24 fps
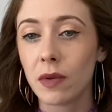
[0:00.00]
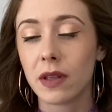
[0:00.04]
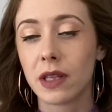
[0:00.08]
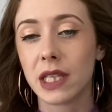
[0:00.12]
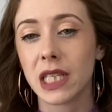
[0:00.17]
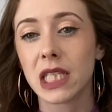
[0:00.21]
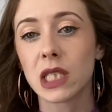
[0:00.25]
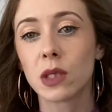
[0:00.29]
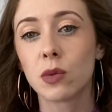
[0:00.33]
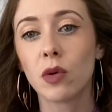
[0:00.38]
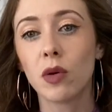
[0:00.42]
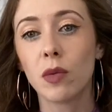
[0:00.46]

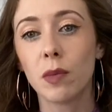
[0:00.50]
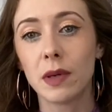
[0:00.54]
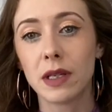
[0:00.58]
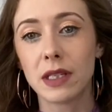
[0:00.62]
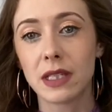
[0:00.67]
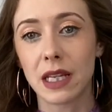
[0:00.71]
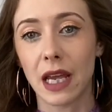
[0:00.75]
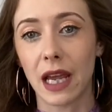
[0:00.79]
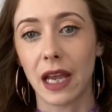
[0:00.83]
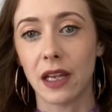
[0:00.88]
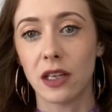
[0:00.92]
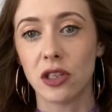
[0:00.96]
this will
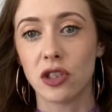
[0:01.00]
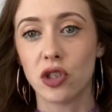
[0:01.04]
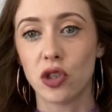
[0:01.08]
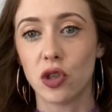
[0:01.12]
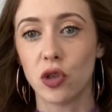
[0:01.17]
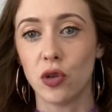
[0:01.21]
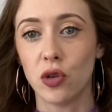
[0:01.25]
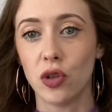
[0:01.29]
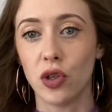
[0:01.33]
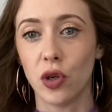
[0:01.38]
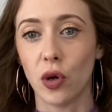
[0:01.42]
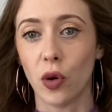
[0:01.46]
pertain to
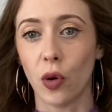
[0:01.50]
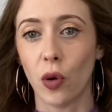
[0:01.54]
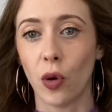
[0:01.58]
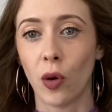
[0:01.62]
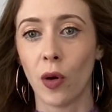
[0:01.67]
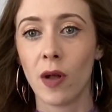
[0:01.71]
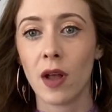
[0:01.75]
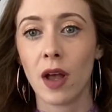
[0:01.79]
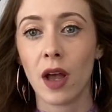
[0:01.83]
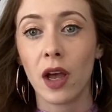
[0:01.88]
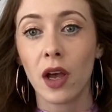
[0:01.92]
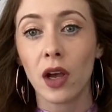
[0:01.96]
your
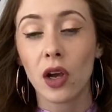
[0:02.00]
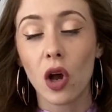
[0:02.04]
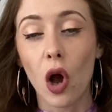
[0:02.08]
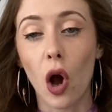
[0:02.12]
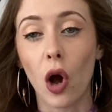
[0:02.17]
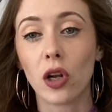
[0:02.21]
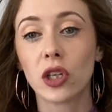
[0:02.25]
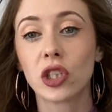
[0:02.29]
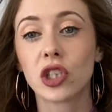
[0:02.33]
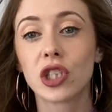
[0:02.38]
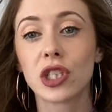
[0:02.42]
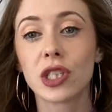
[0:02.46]

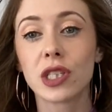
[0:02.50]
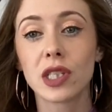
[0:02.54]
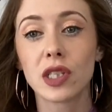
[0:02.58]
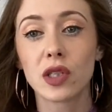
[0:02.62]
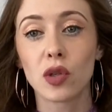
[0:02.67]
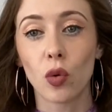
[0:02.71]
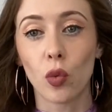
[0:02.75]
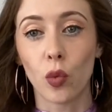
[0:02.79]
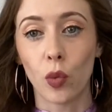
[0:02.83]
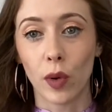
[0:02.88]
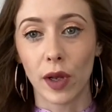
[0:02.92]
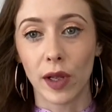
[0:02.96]
conscious
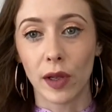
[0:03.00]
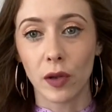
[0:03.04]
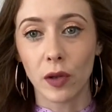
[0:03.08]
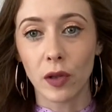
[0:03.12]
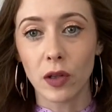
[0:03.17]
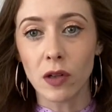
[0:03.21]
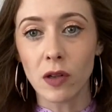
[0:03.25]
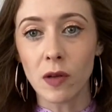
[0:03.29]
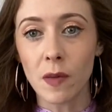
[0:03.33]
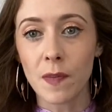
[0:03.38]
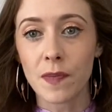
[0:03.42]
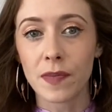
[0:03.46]

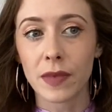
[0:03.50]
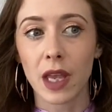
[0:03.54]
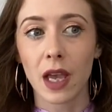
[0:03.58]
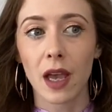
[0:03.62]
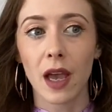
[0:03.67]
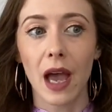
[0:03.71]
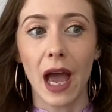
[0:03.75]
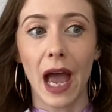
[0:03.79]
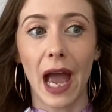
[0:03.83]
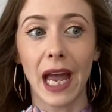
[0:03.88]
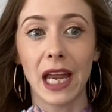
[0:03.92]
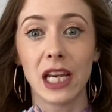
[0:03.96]
will
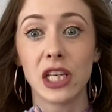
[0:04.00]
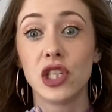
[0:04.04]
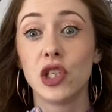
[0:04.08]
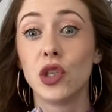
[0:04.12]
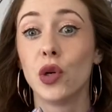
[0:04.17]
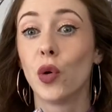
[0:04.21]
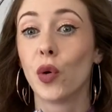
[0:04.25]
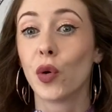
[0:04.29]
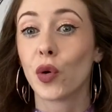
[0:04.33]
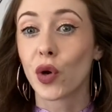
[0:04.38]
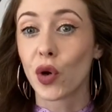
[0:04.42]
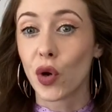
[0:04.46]
and
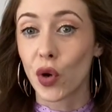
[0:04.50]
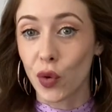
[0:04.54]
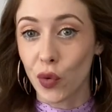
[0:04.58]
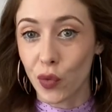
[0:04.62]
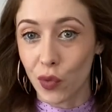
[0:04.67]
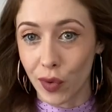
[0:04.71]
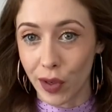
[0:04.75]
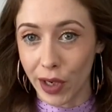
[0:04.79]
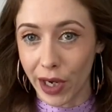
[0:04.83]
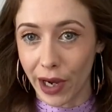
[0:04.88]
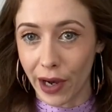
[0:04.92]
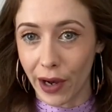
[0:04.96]
your
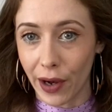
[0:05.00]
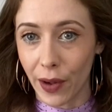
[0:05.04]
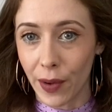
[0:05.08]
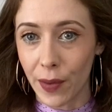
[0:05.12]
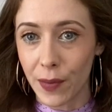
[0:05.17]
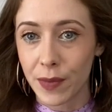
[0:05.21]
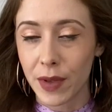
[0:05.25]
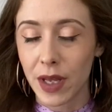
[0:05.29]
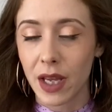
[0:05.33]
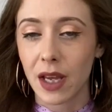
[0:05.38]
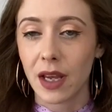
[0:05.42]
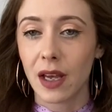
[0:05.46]
career
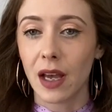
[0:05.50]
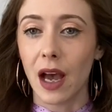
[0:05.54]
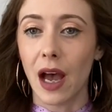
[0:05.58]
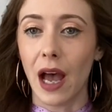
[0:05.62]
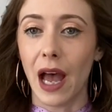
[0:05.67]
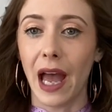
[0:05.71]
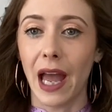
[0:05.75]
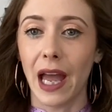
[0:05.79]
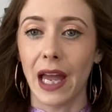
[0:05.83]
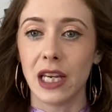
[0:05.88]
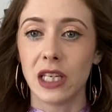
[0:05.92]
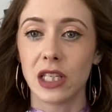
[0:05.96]

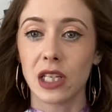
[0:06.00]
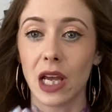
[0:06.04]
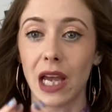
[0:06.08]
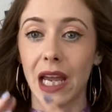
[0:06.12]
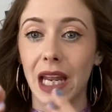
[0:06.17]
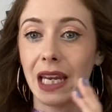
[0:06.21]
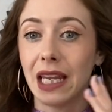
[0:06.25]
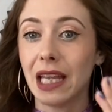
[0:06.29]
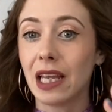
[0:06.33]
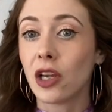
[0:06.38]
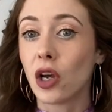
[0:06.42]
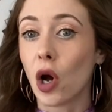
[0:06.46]
and
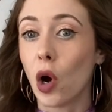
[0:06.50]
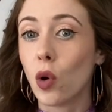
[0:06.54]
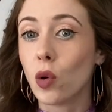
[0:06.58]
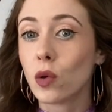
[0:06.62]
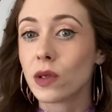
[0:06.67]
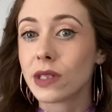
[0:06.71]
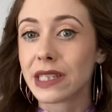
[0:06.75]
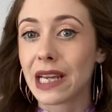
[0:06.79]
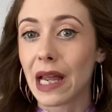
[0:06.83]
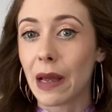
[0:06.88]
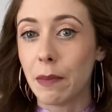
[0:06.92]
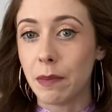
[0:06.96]
any goals
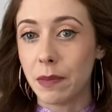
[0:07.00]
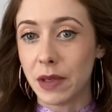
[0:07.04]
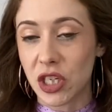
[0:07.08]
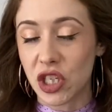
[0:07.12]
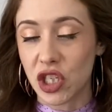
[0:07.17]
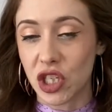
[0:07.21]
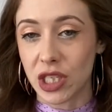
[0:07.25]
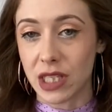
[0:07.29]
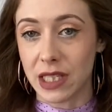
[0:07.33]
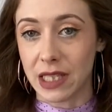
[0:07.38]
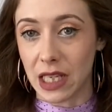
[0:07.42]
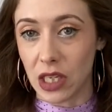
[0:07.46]
and
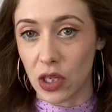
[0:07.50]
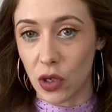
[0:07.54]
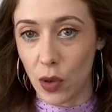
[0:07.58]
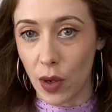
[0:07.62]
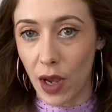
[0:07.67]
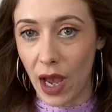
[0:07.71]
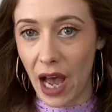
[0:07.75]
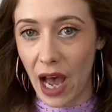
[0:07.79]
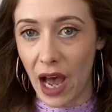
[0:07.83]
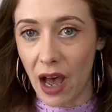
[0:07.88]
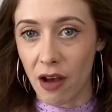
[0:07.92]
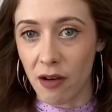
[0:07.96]
ambitions that you
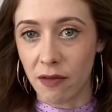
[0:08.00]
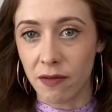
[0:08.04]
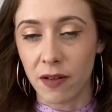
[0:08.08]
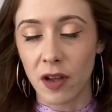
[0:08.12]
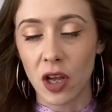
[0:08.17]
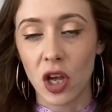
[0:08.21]
have.